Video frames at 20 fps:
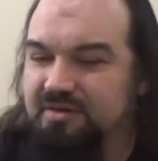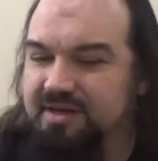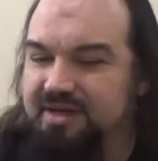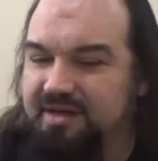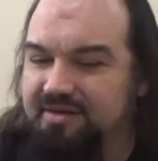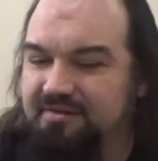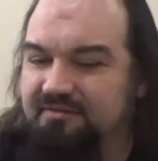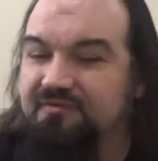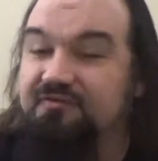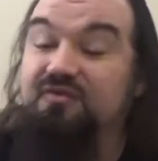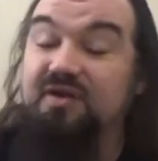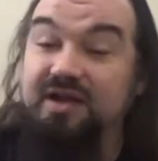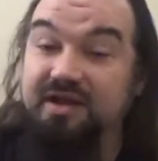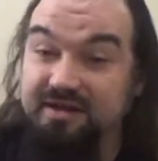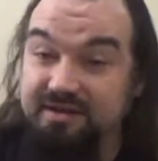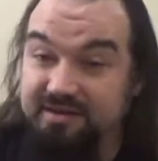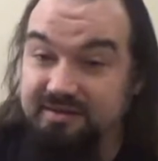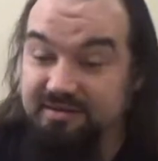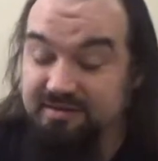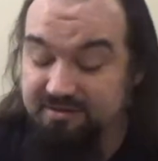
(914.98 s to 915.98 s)
that he has a
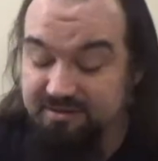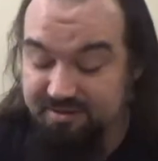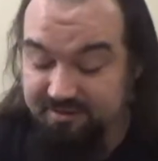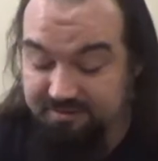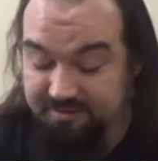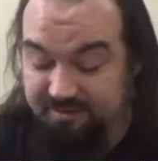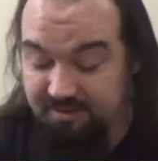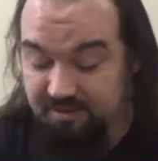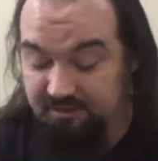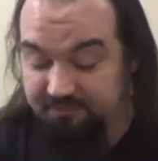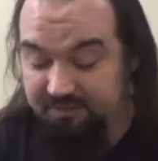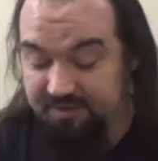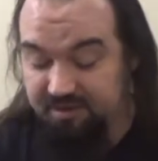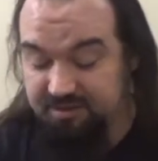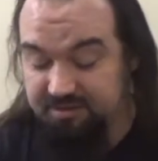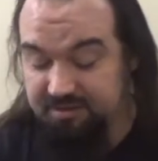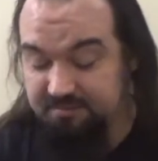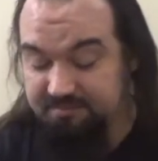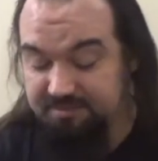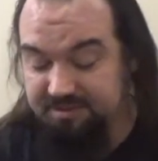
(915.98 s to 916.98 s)
friend in the Hellfire
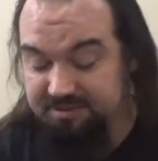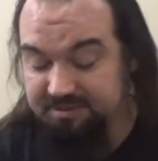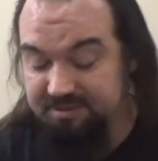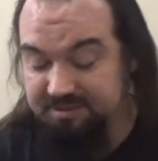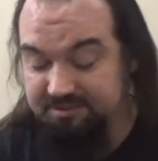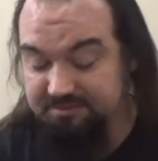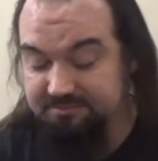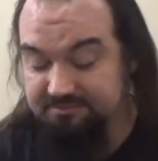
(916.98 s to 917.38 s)
Club building,